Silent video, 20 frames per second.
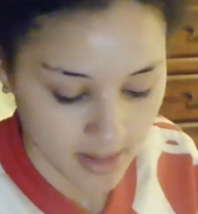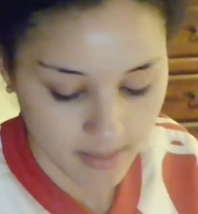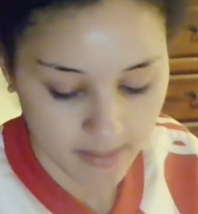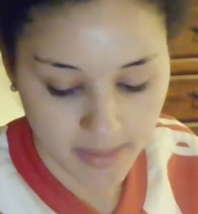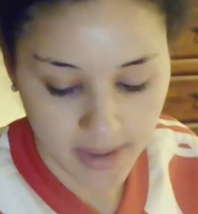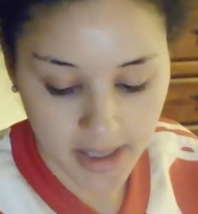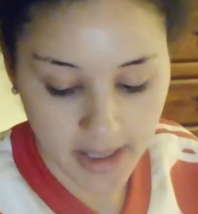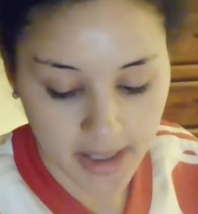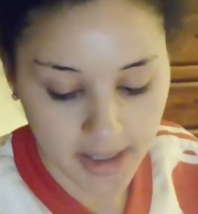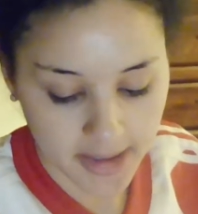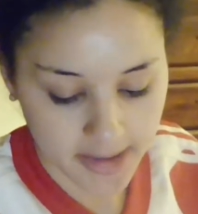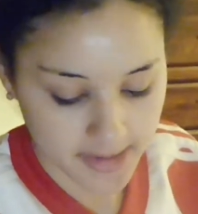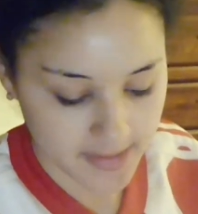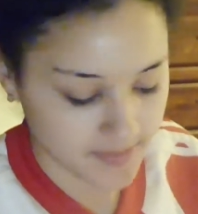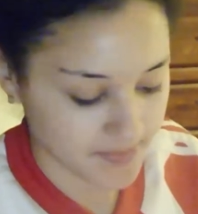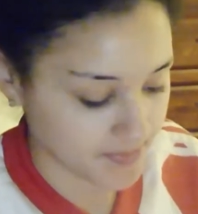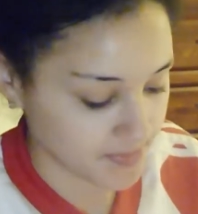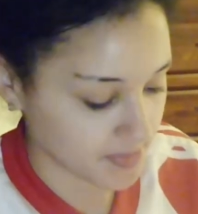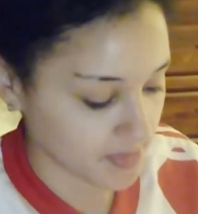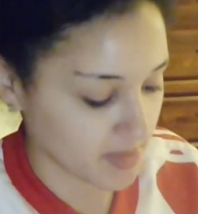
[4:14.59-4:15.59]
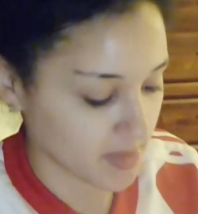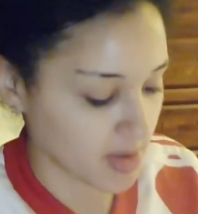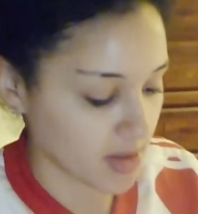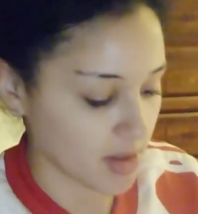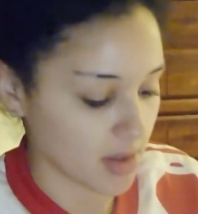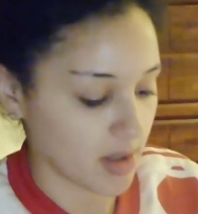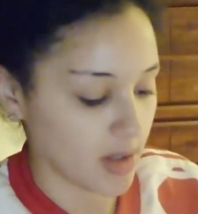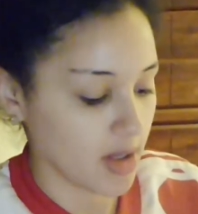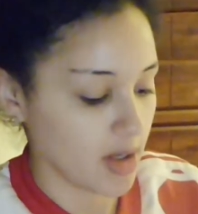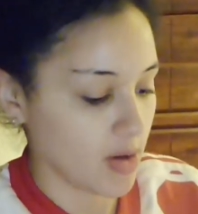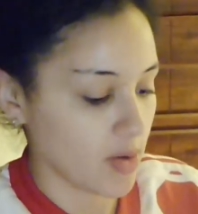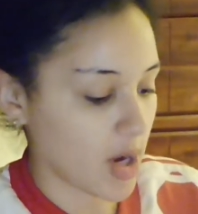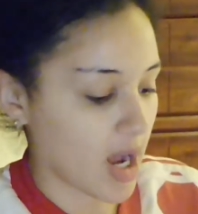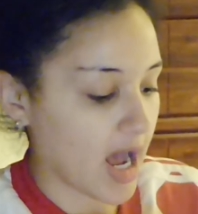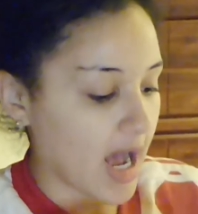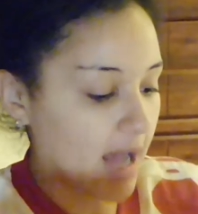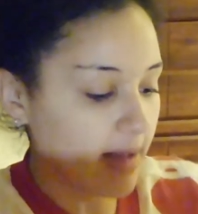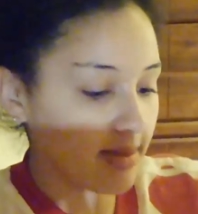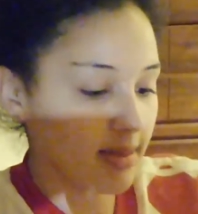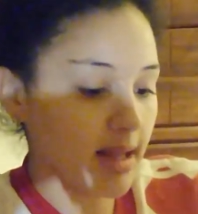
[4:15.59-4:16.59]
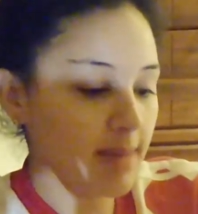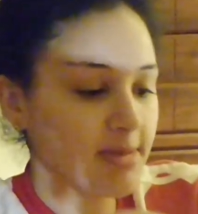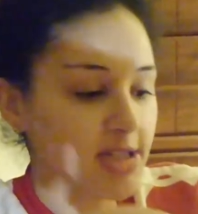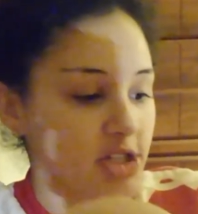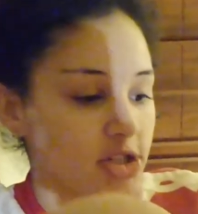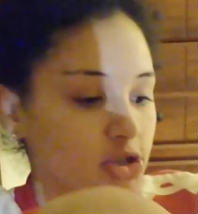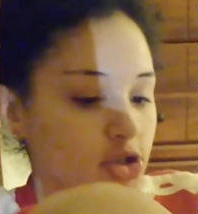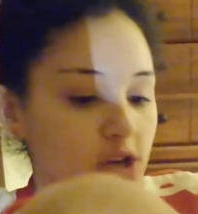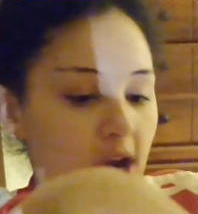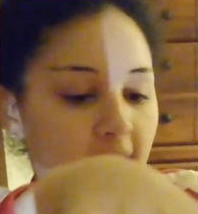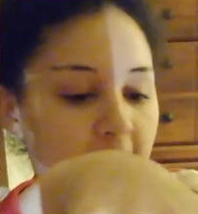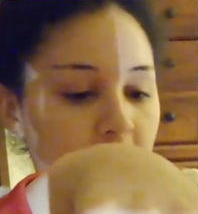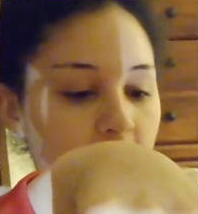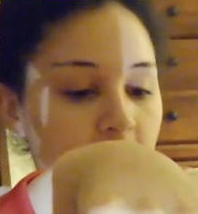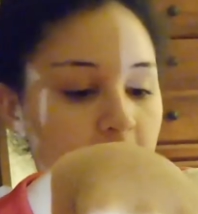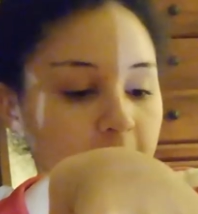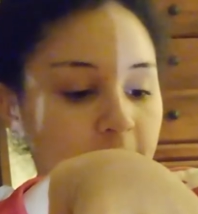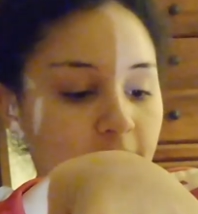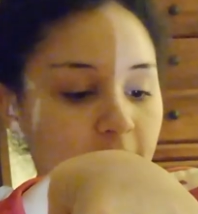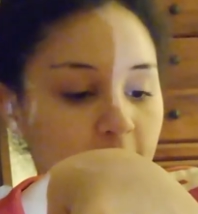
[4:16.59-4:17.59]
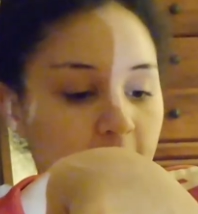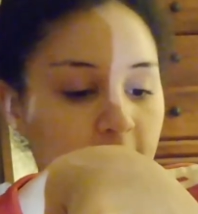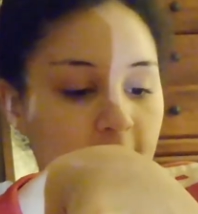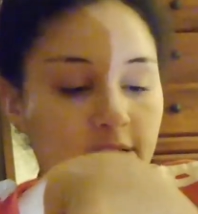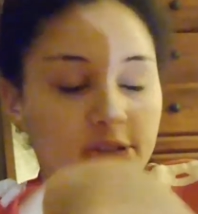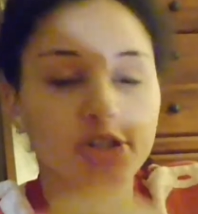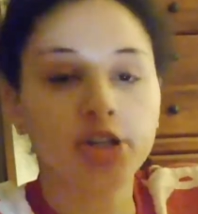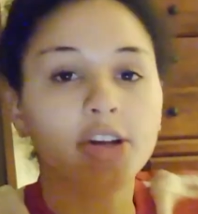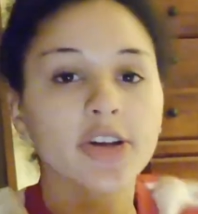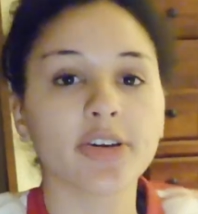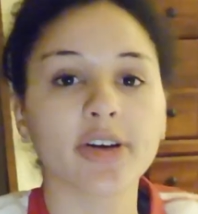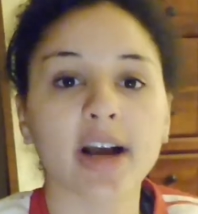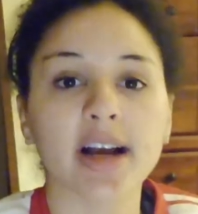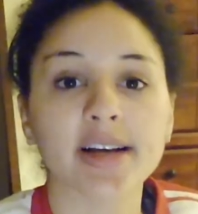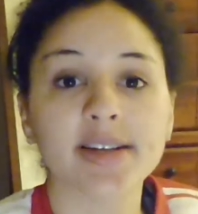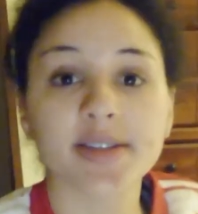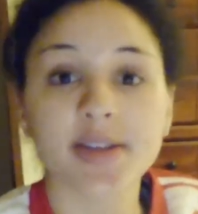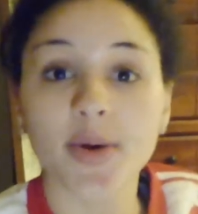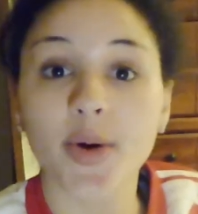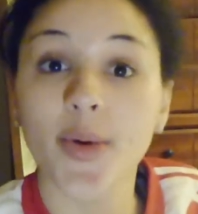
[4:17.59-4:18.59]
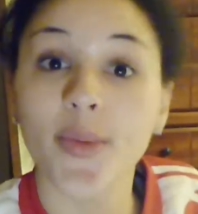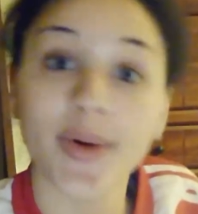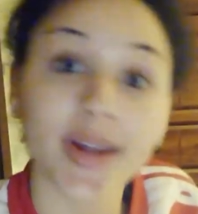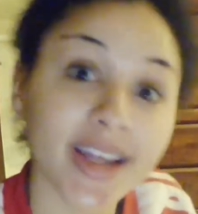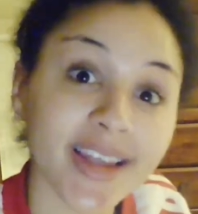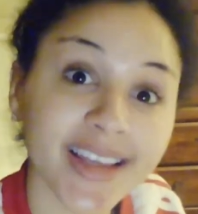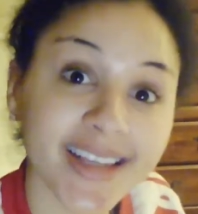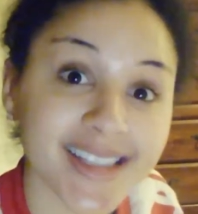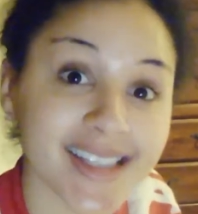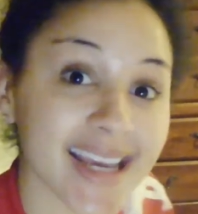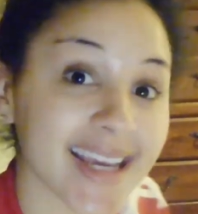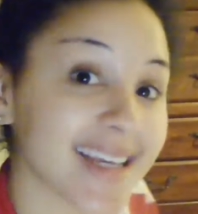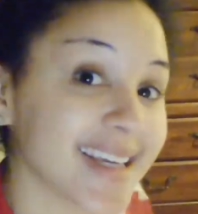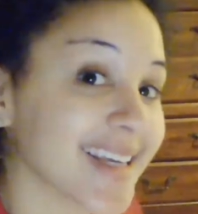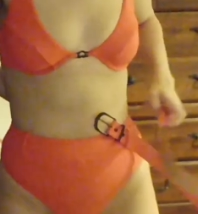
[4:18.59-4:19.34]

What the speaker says: but let me just try it on and I'll show you guys what it looks like.